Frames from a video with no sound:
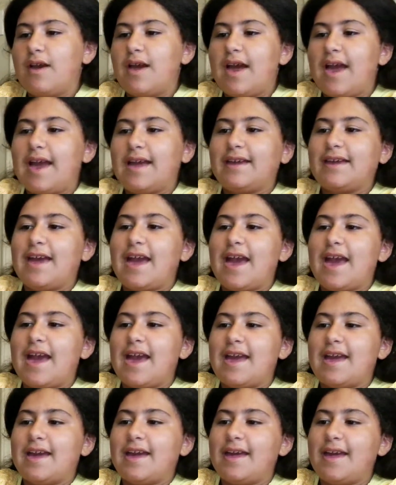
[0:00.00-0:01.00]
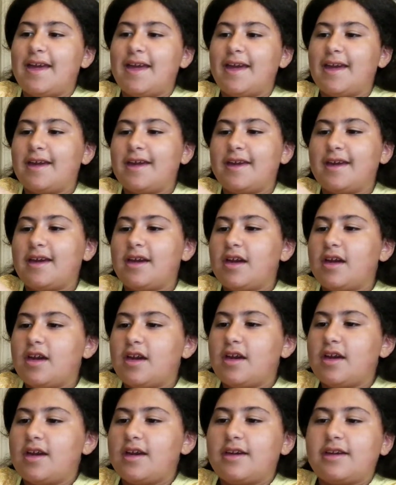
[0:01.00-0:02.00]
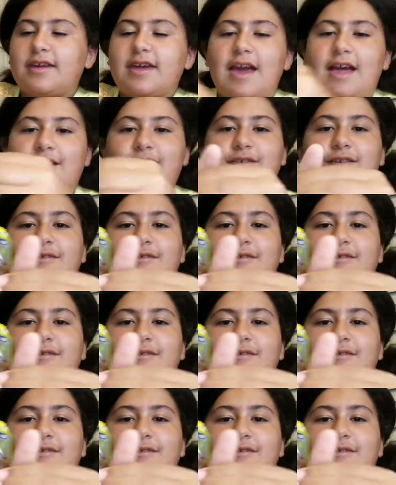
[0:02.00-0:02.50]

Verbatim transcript: I got a Gallery